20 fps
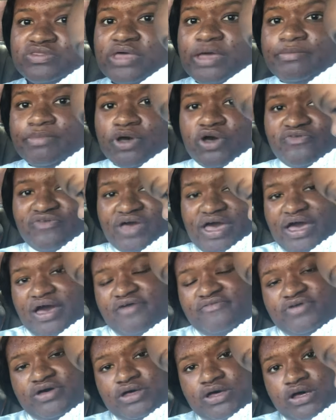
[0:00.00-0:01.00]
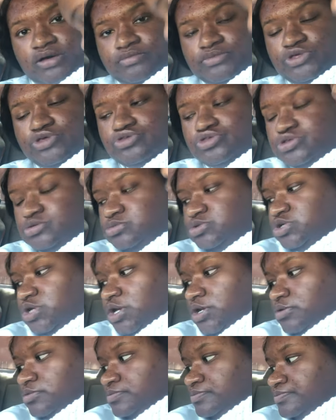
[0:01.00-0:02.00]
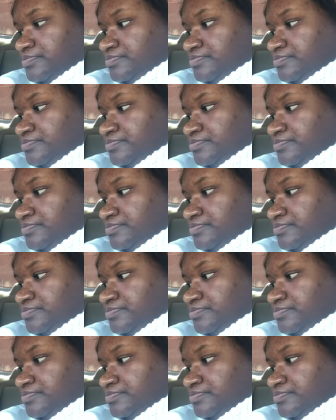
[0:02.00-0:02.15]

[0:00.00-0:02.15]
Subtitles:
They both have a YouTube channel.